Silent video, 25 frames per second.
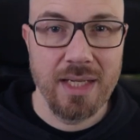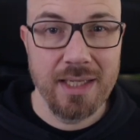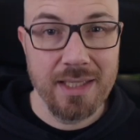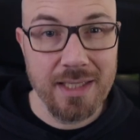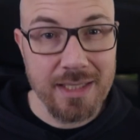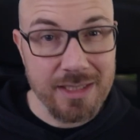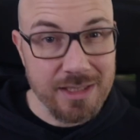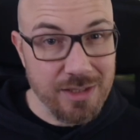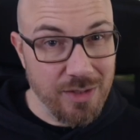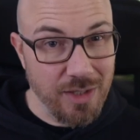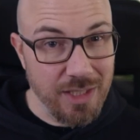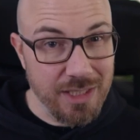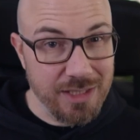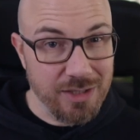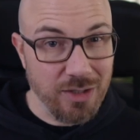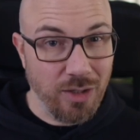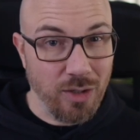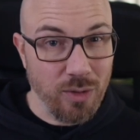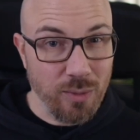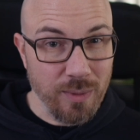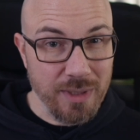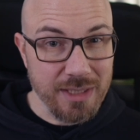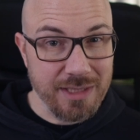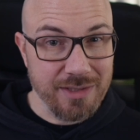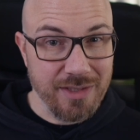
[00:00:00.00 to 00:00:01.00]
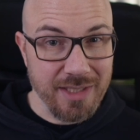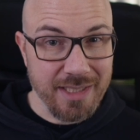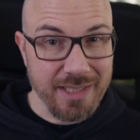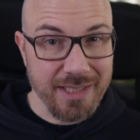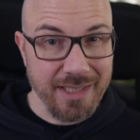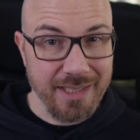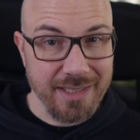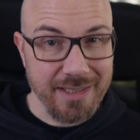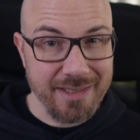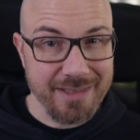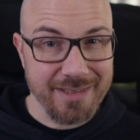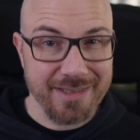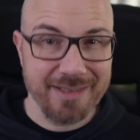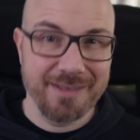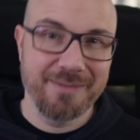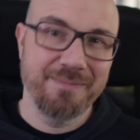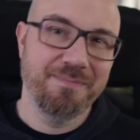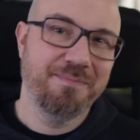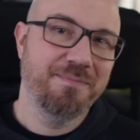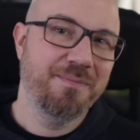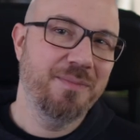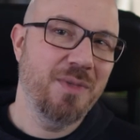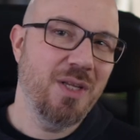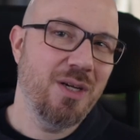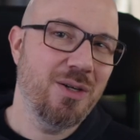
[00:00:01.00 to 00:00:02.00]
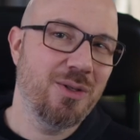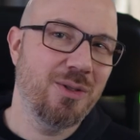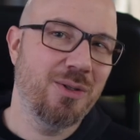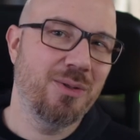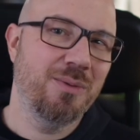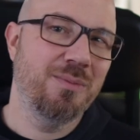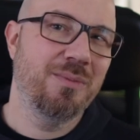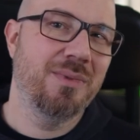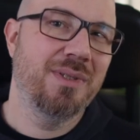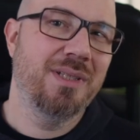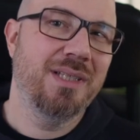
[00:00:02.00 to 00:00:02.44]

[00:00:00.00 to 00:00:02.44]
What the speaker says: Is this always the case? No.